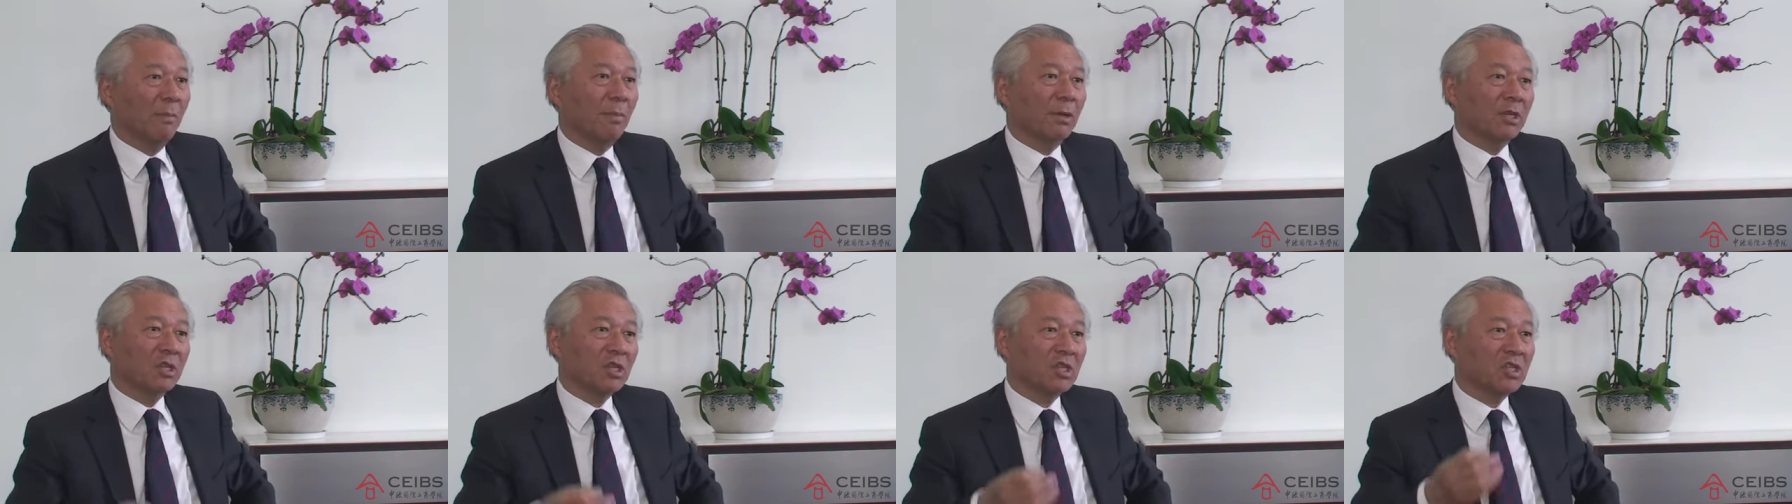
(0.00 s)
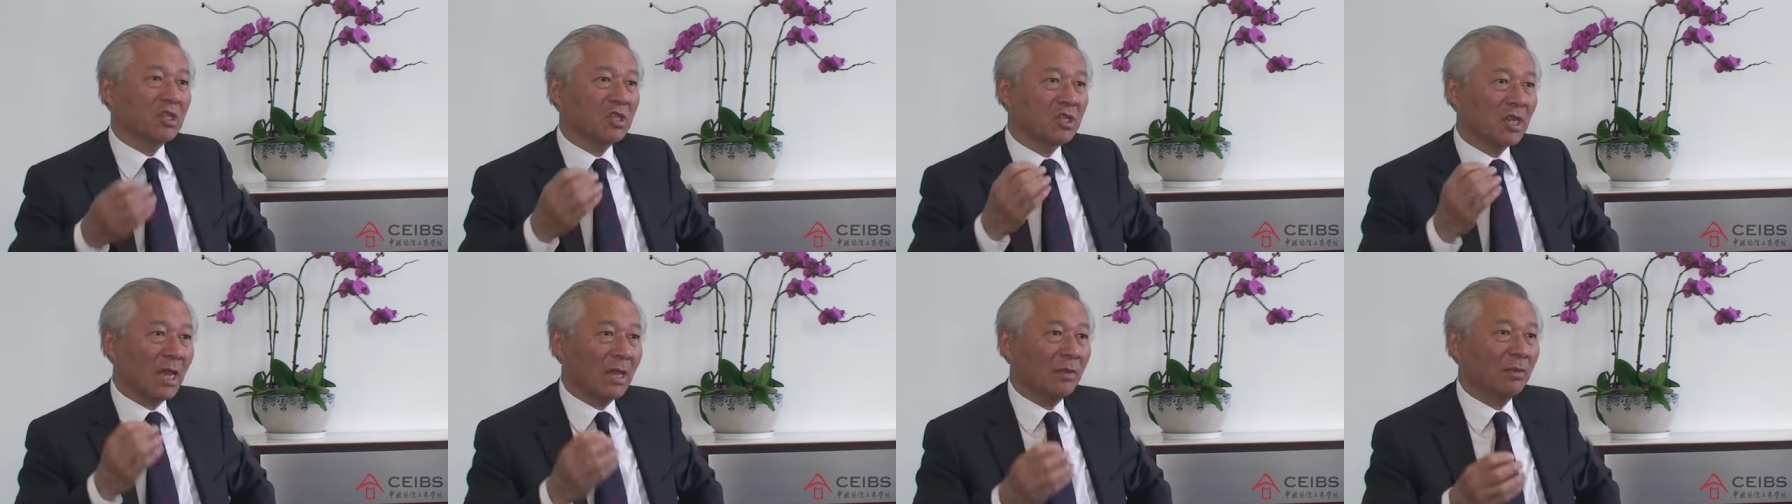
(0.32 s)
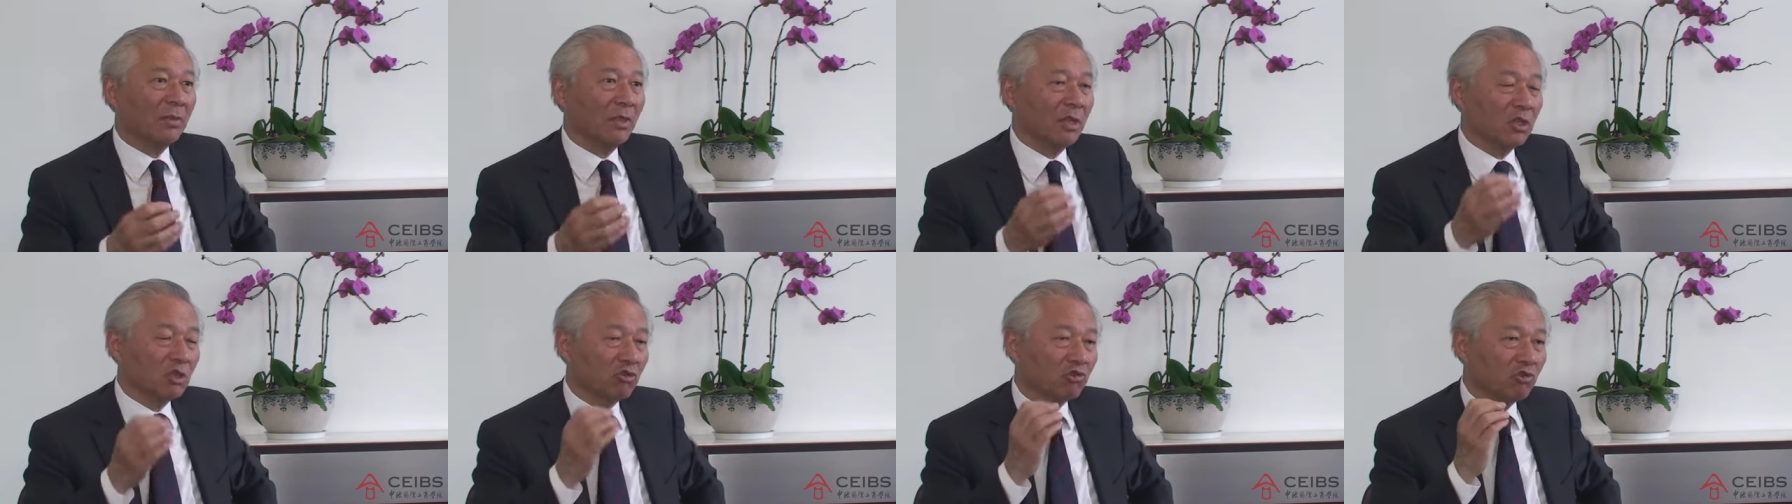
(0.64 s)
but to
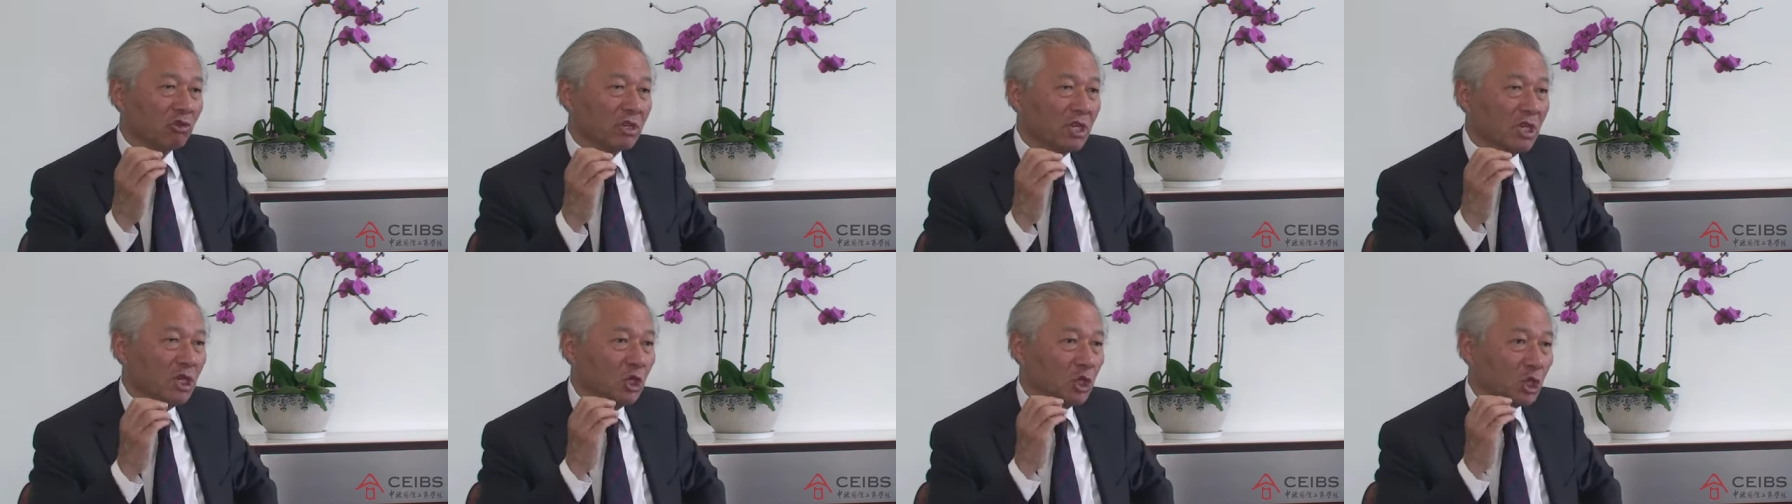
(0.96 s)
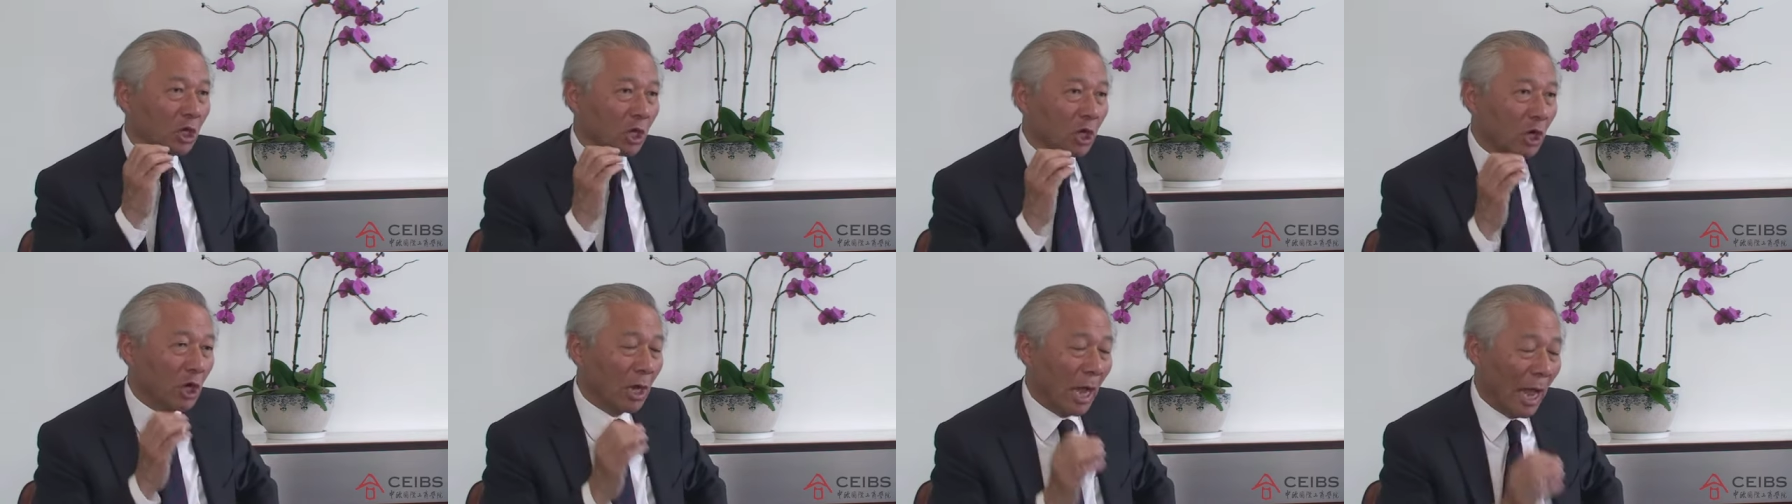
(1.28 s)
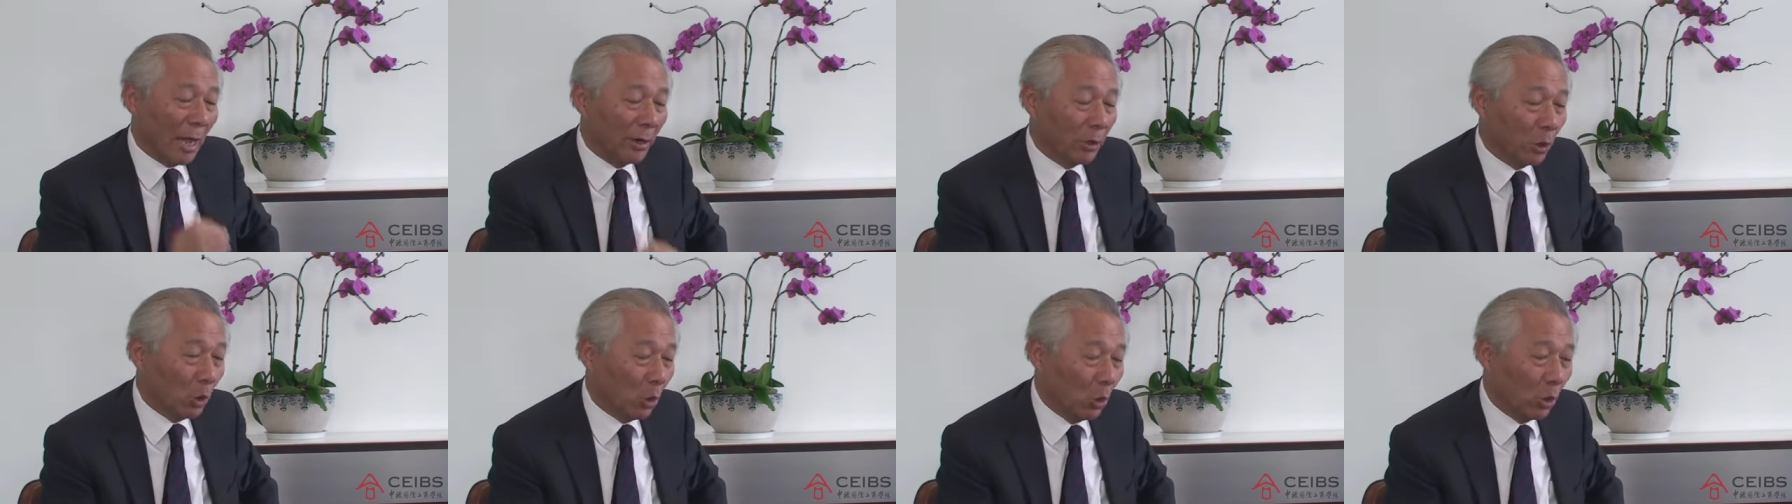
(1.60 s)
set the strategic
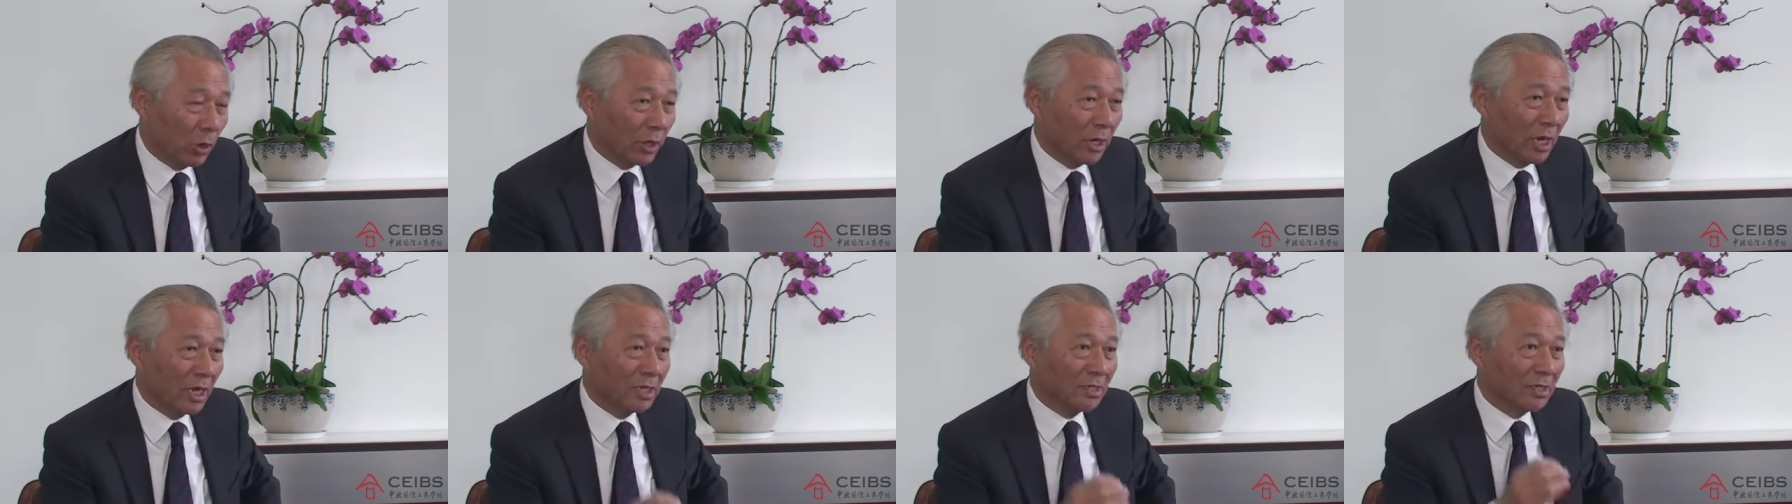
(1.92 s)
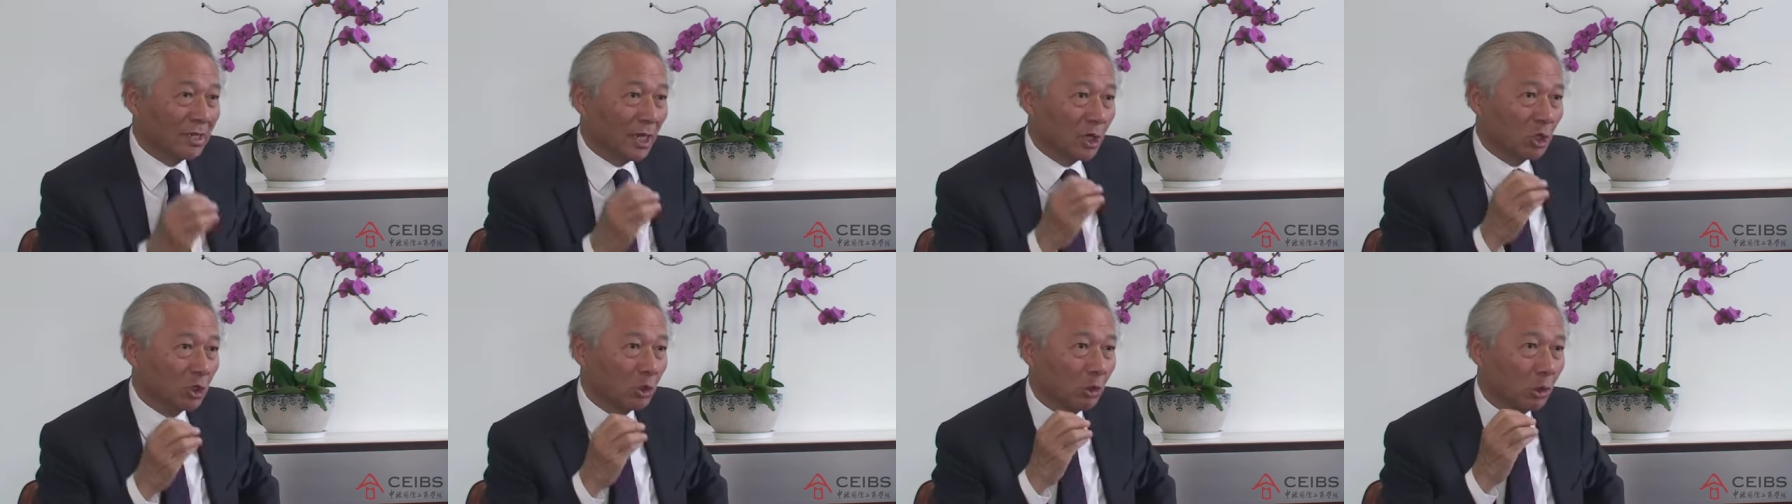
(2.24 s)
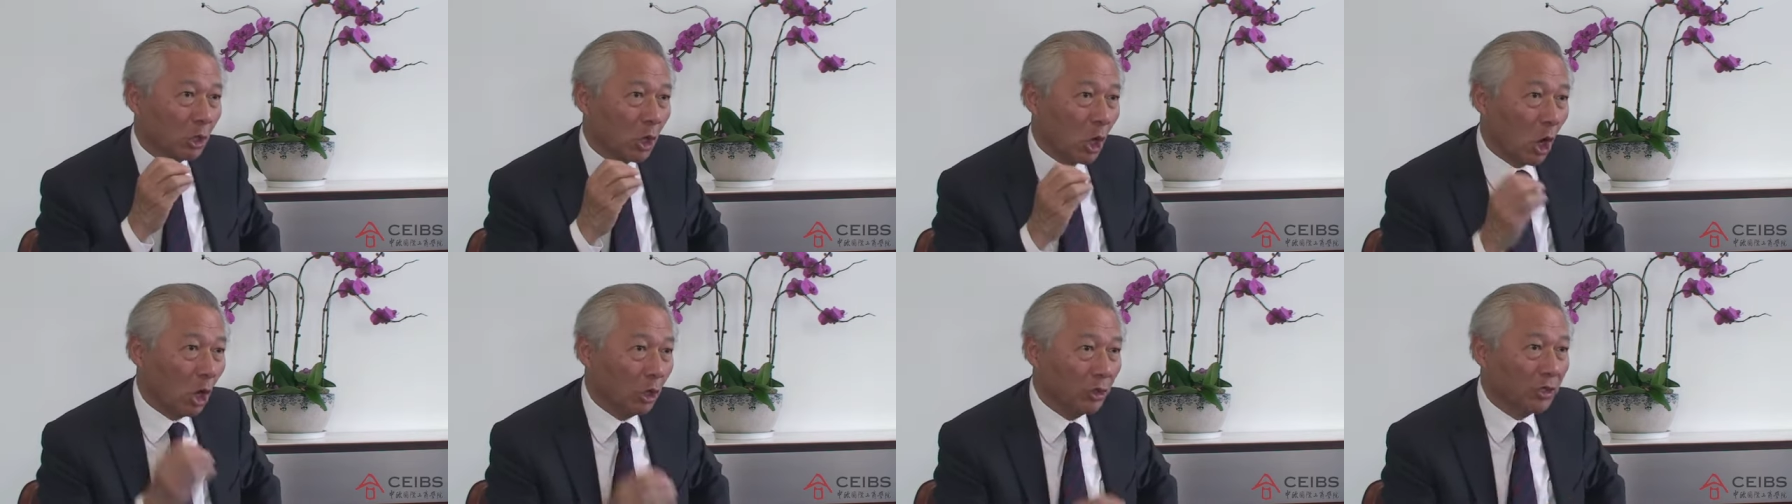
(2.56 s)
and
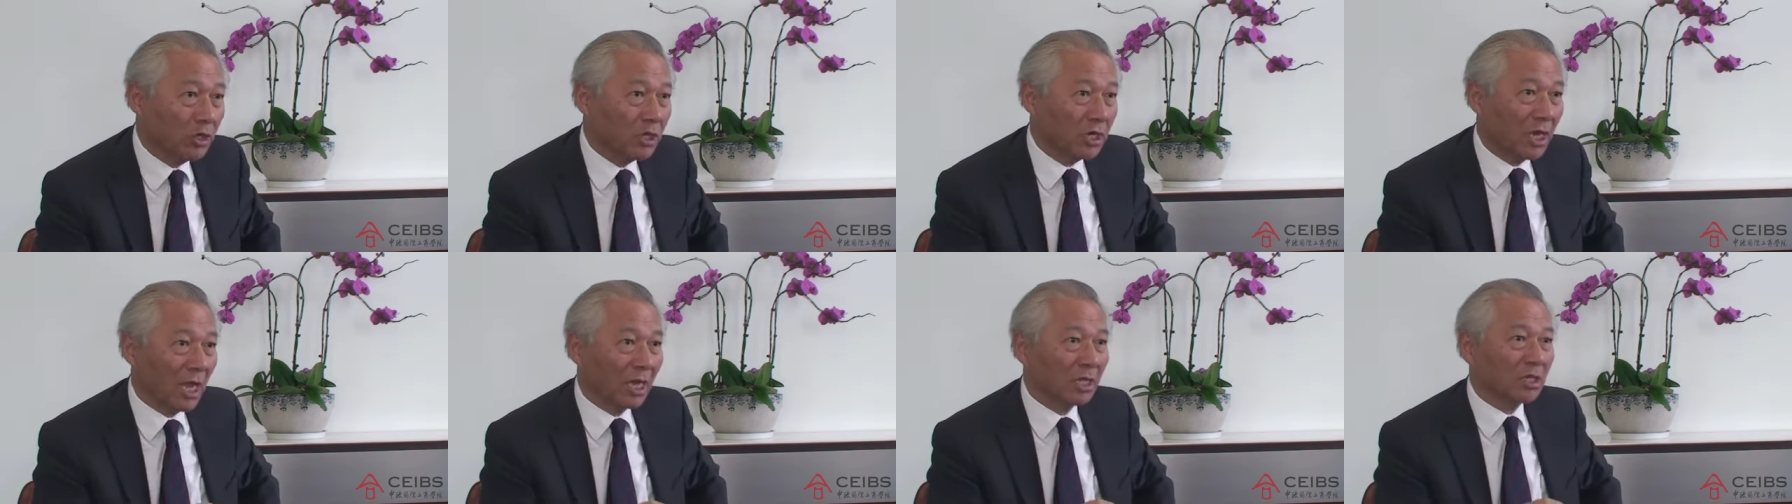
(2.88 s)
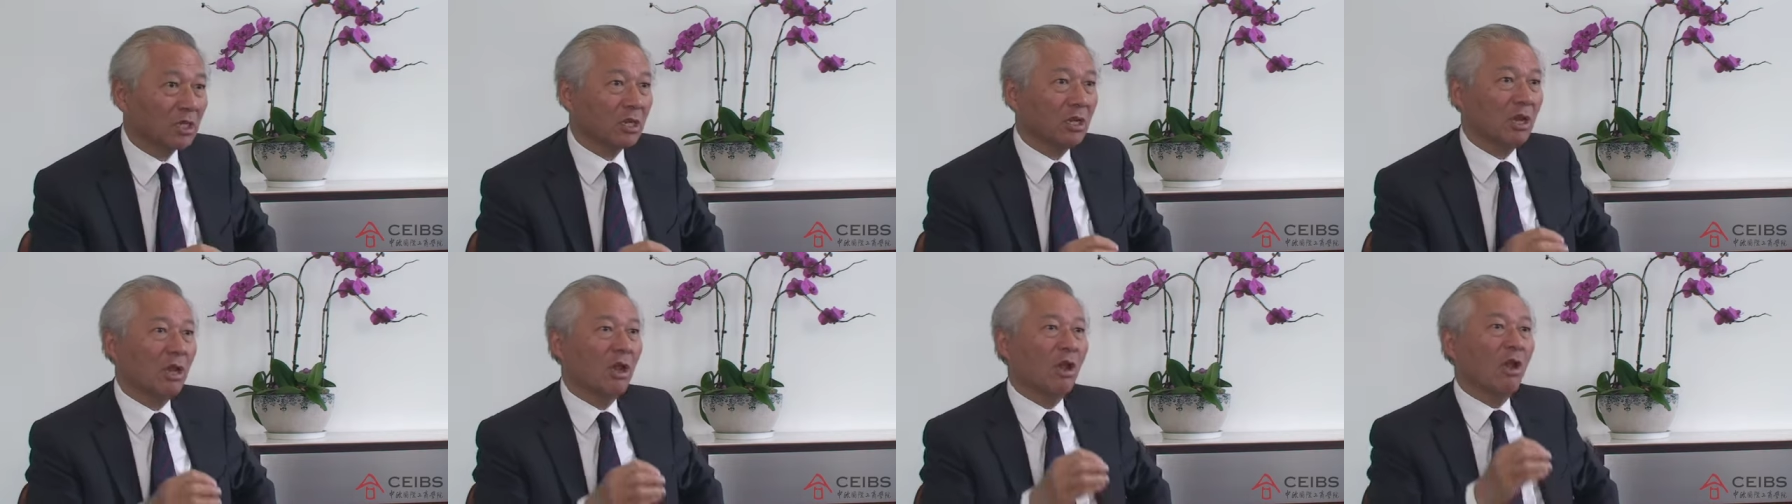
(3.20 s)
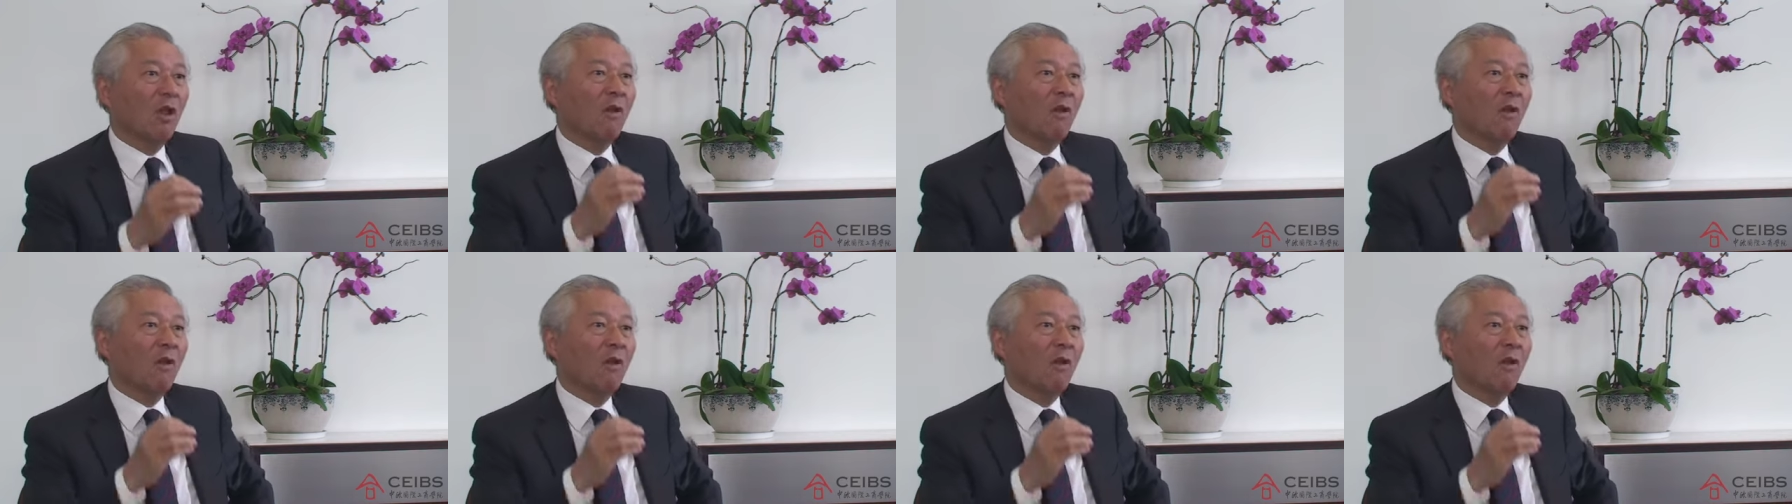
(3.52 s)
organizational context